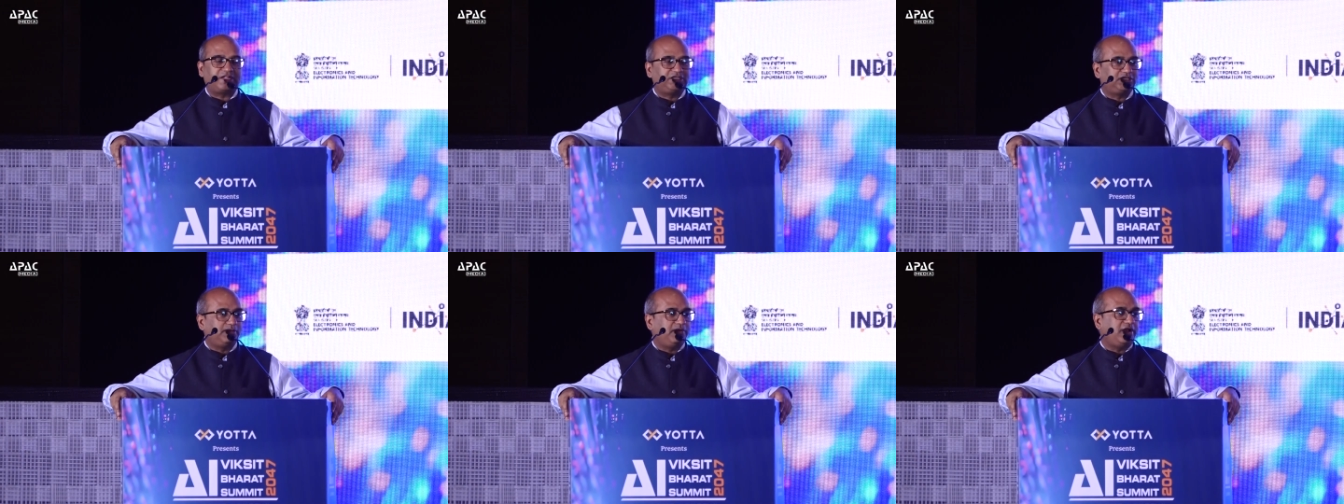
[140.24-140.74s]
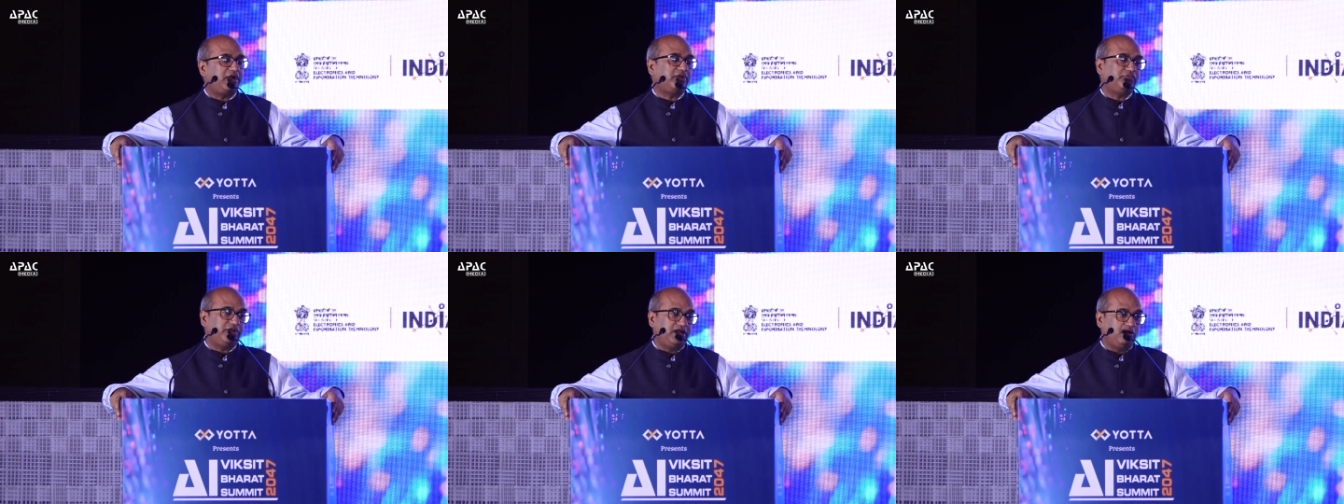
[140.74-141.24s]
accessible at
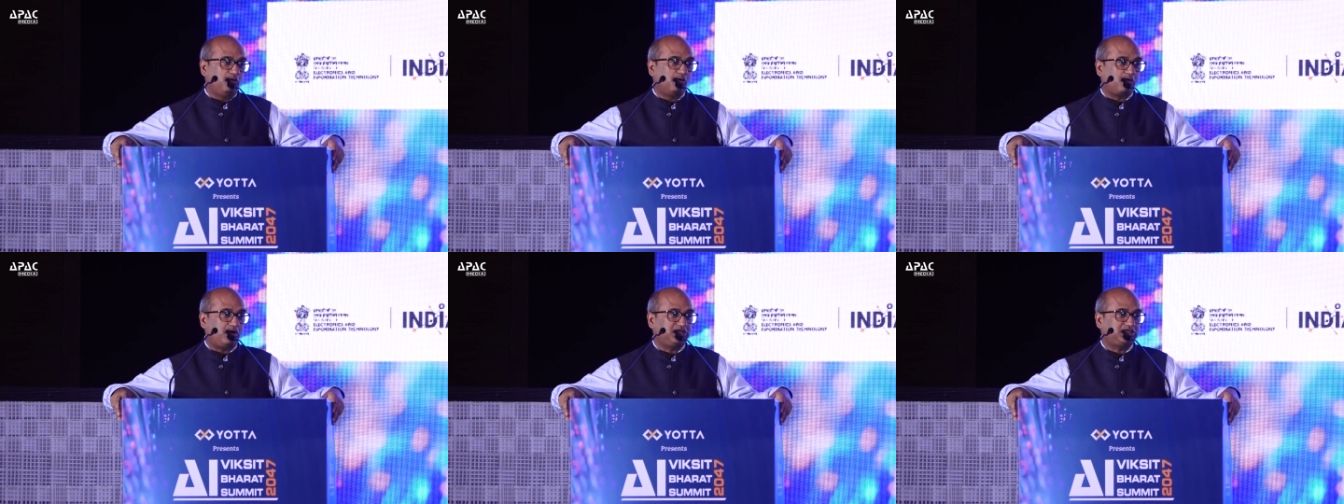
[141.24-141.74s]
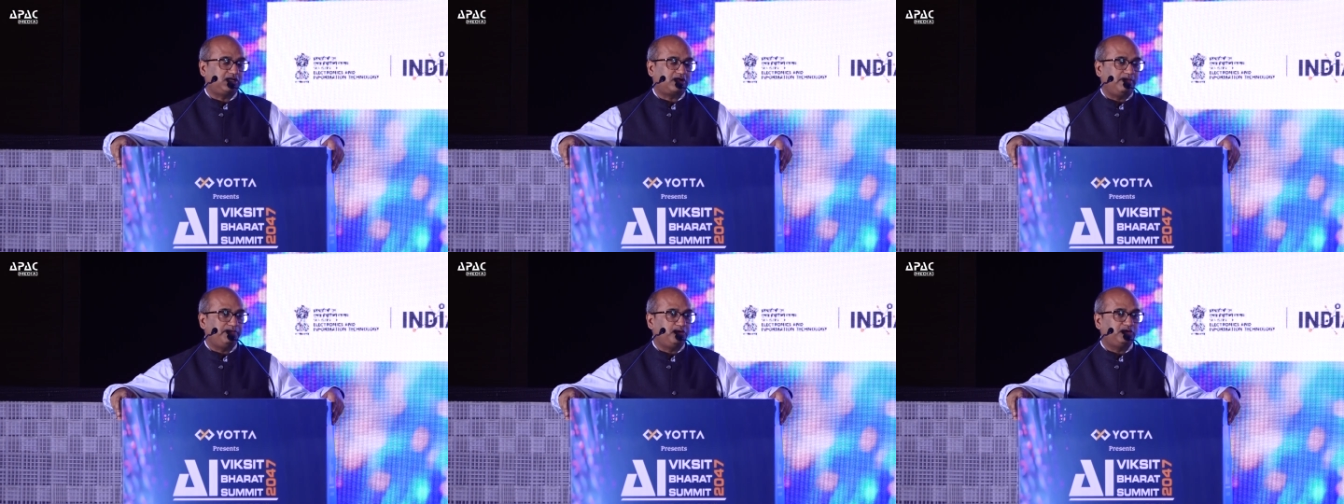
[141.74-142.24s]
a very low cost, the
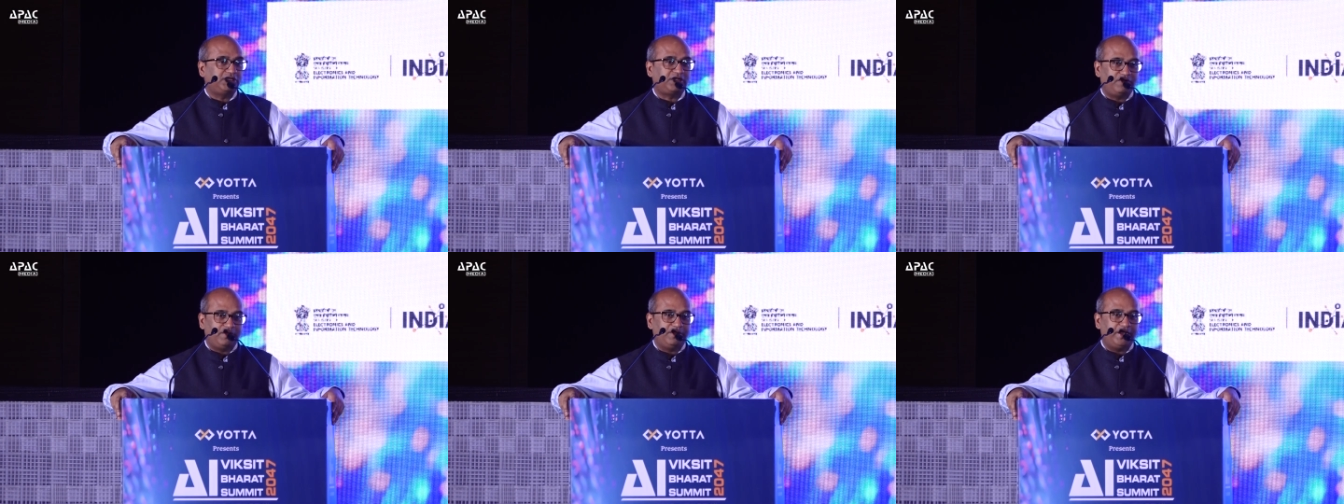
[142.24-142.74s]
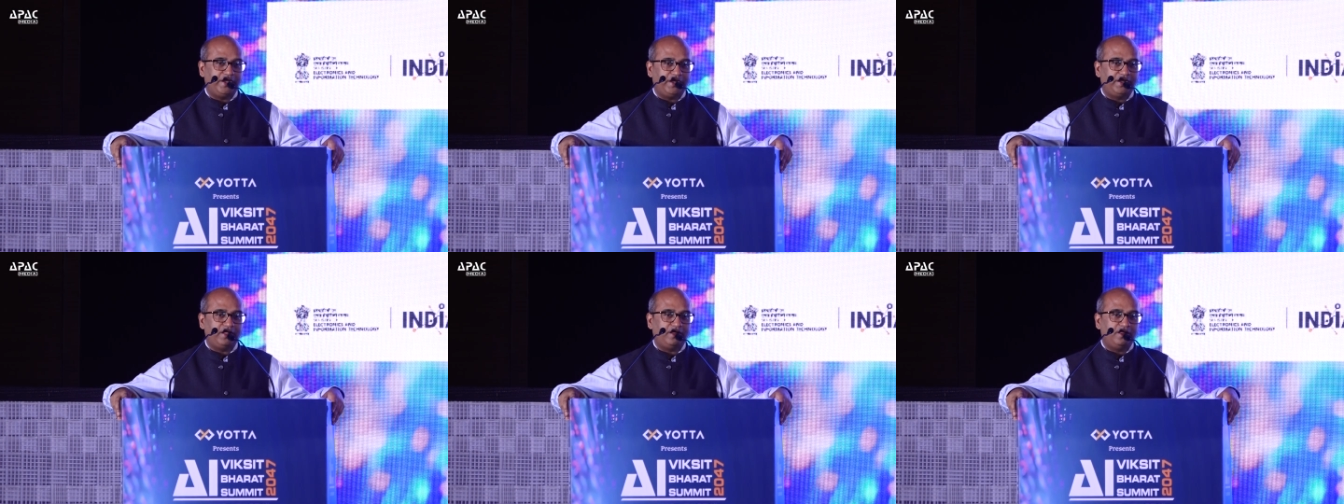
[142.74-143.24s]
computers available in
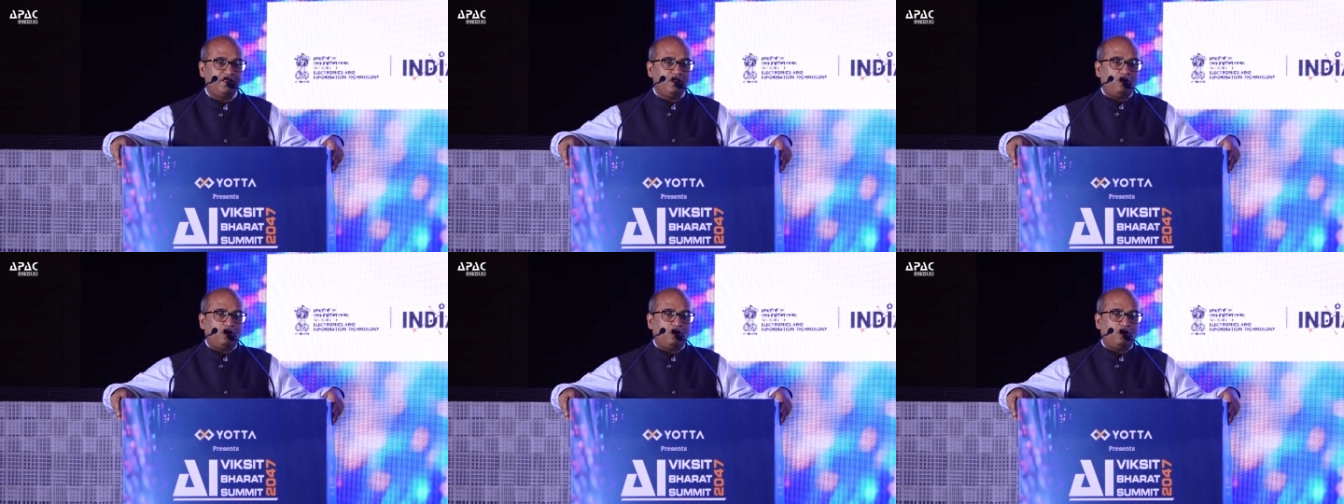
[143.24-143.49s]
India,